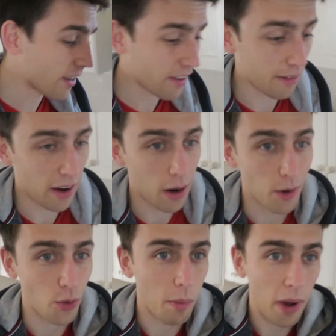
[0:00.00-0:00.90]
considering how
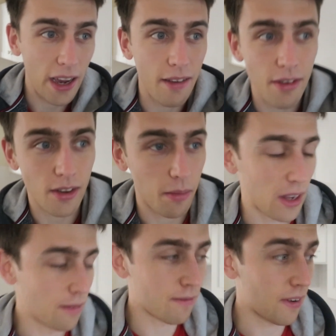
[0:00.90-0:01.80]
much we're paying for something
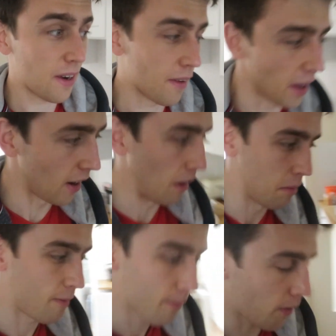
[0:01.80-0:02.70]
inferior
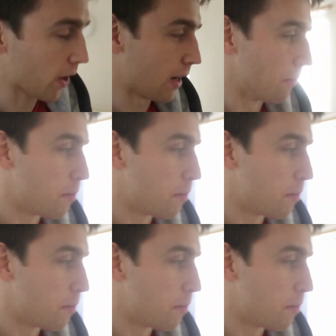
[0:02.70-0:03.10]
like fucking